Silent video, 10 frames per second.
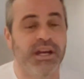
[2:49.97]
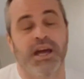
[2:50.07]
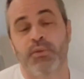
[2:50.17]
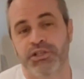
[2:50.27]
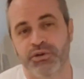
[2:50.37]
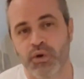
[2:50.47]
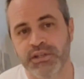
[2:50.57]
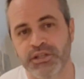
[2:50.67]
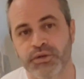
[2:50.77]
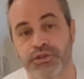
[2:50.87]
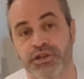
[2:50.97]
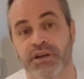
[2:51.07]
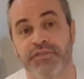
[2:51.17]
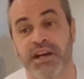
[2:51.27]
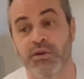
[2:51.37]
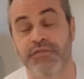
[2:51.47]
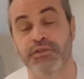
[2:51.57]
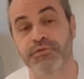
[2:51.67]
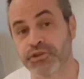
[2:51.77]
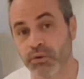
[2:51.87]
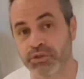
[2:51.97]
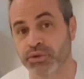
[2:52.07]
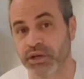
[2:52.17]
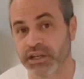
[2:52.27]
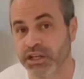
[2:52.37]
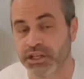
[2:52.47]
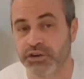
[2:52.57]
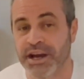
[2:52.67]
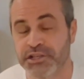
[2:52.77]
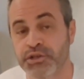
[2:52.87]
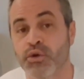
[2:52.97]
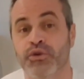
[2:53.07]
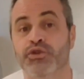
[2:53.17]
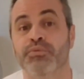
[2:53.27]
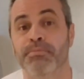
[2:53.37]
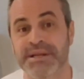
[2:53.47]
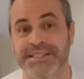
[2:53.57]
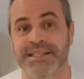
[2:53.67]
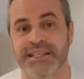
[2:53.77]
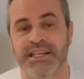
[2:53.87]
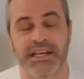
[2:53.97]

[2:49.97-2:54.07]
And what you're going to do is you're going to find if you don't do it, you're actually going to miss it.